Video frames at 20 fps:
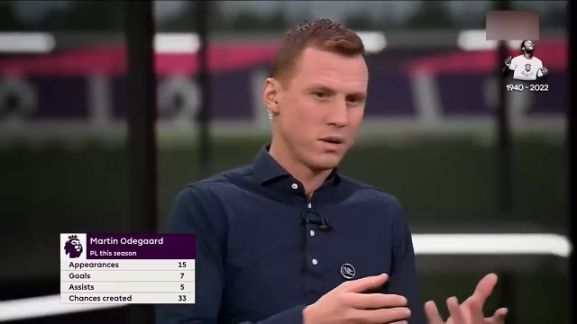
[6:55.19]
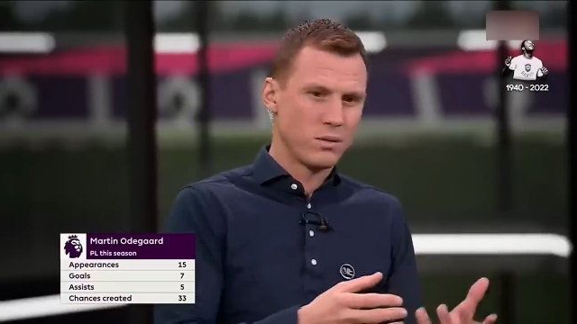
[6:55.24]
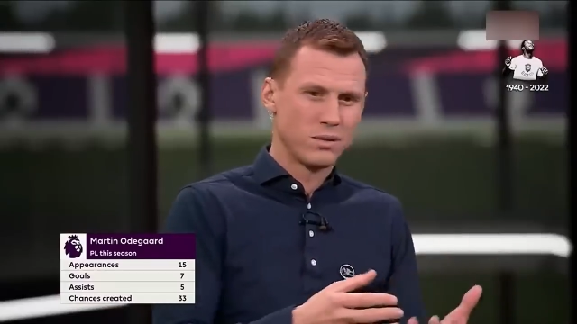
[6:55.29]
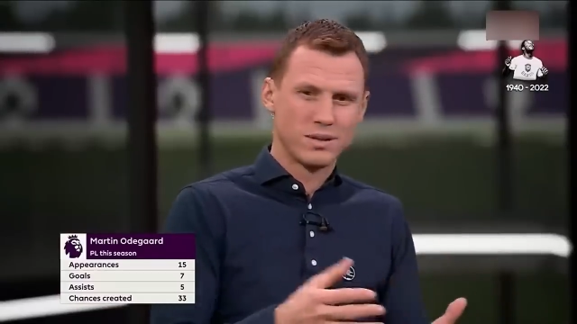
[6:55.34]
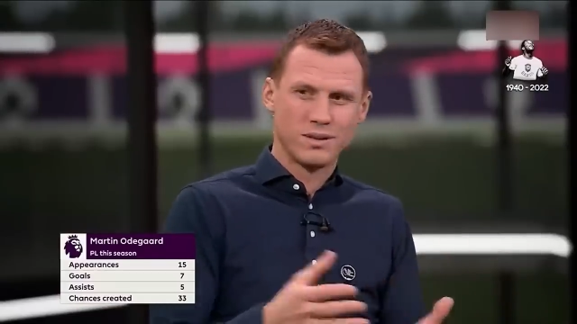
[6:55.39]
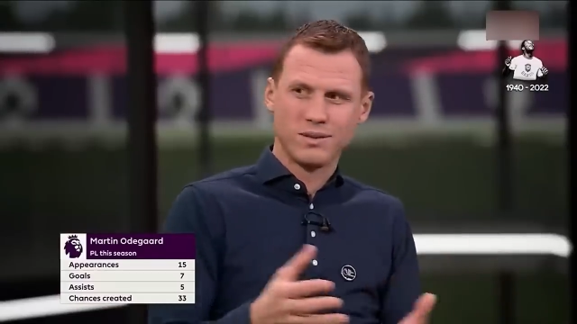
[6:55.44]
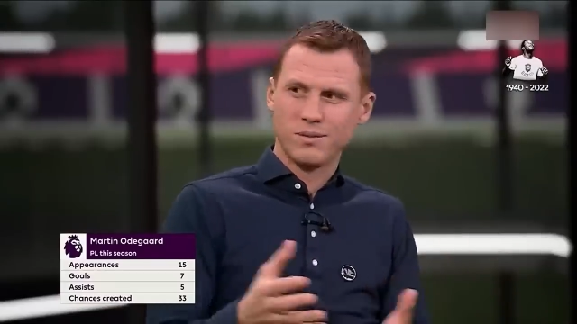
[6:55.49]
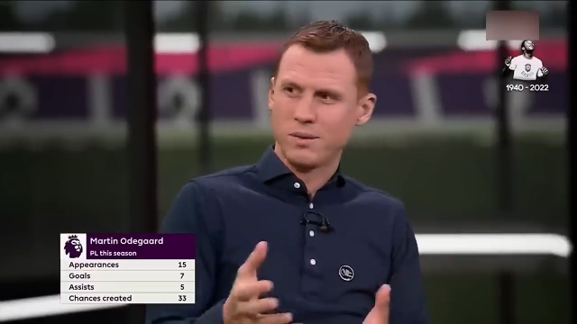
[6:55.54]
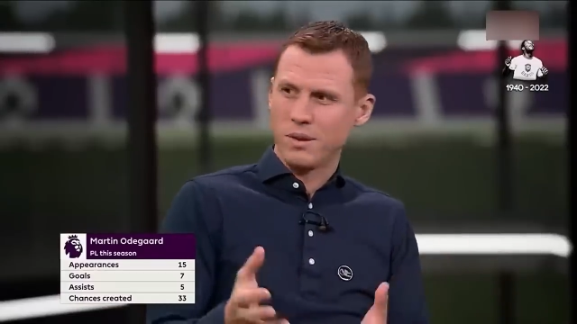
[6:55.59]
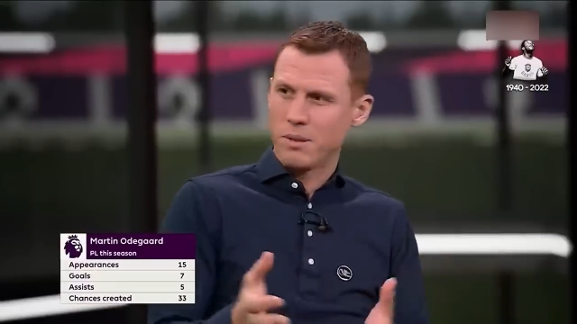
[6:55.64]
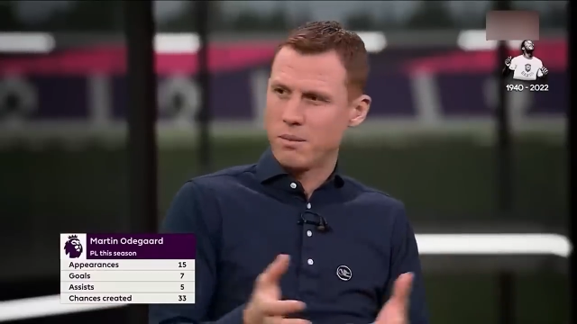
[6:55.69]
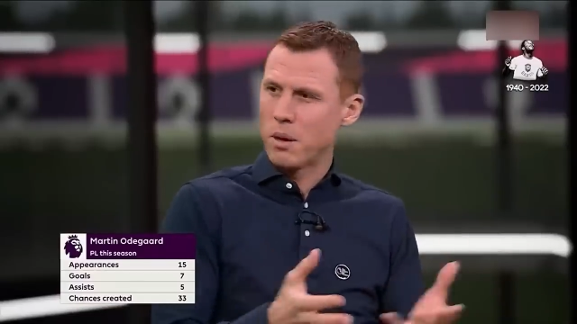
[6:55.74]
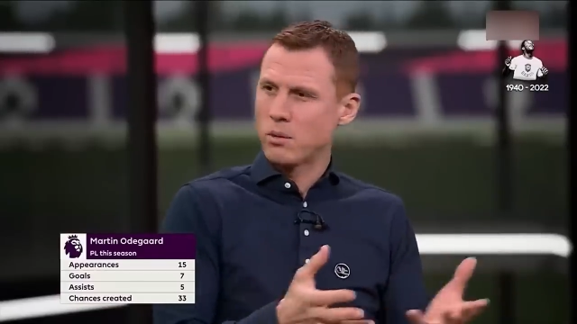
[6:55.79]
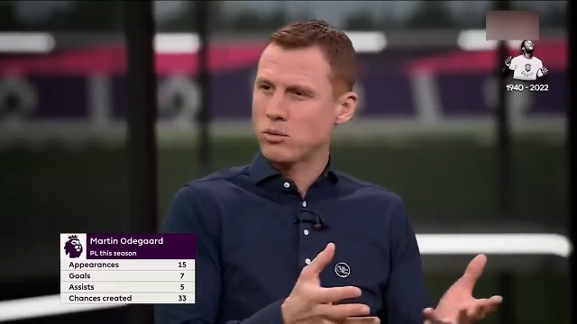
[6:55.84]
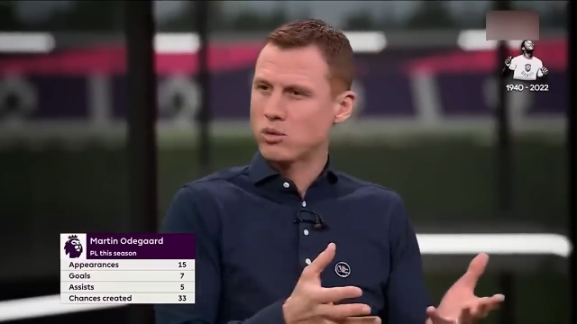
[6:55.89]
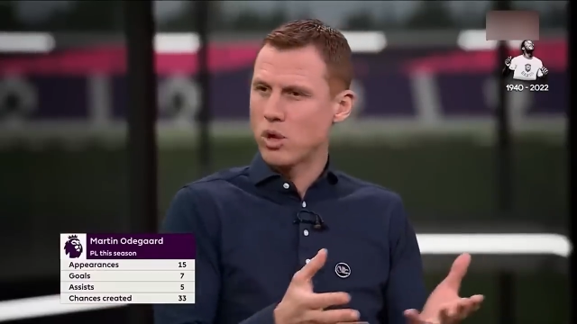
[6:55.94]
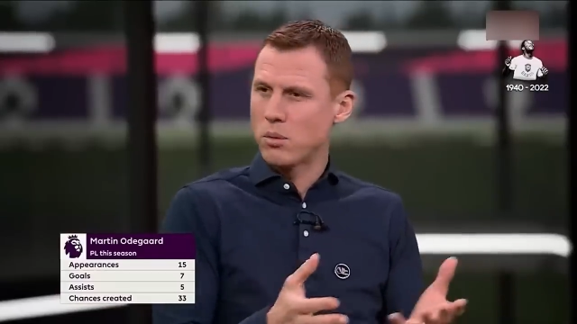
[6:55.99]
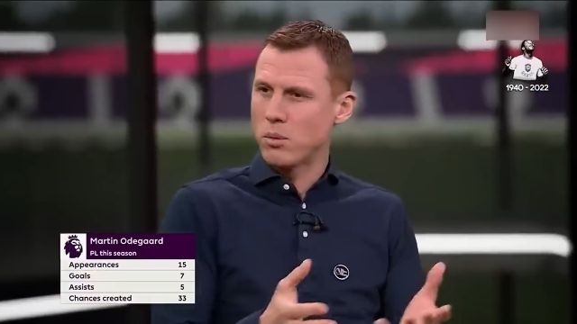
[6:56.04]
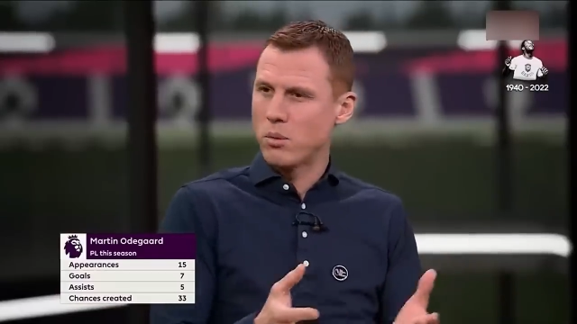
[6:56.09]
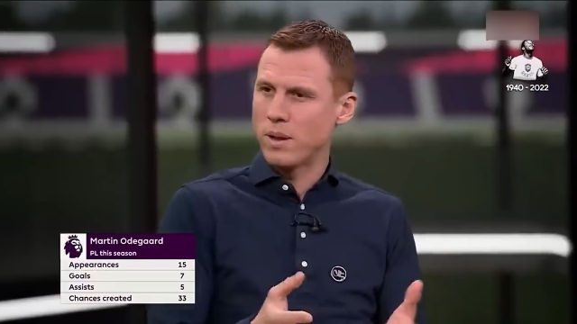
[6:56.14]
the
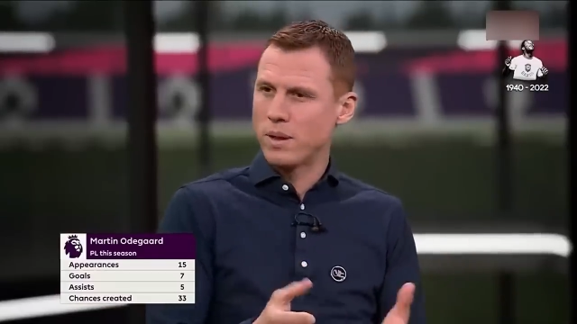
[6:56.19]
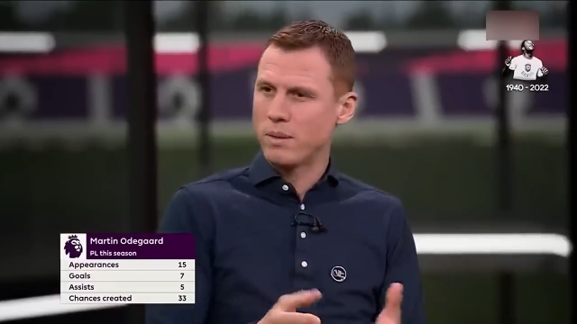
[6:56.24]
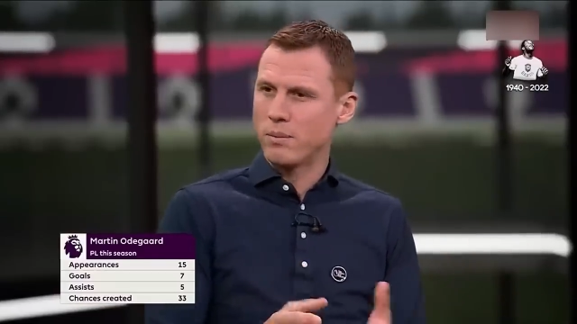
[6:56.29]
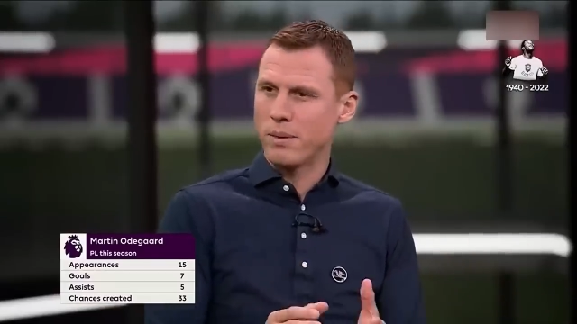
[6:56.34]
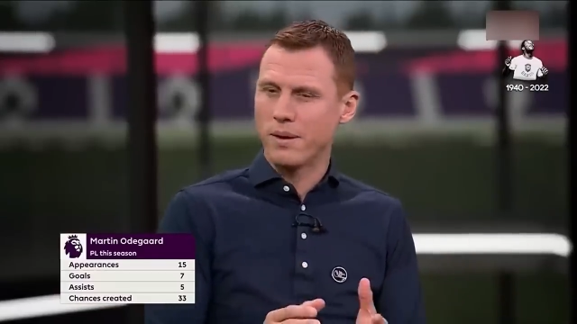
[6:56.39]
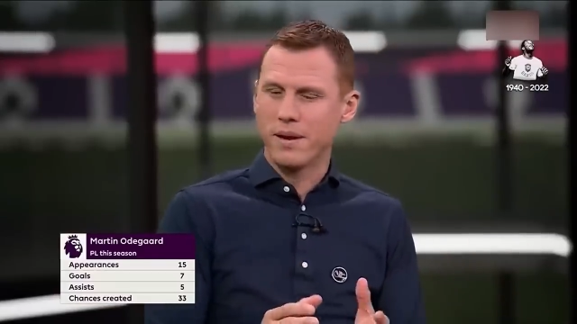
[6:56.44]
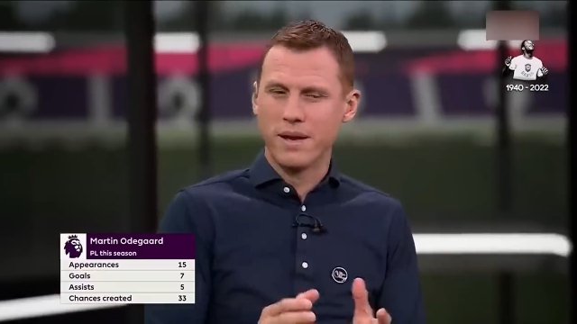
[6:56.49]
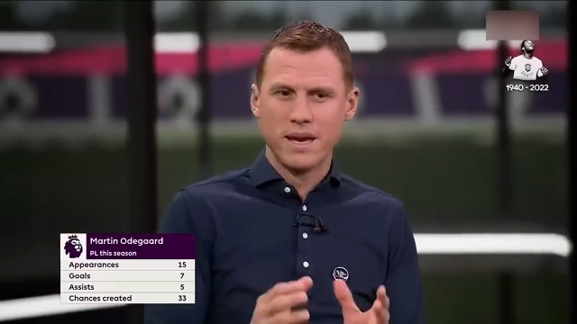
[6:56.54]
most common one.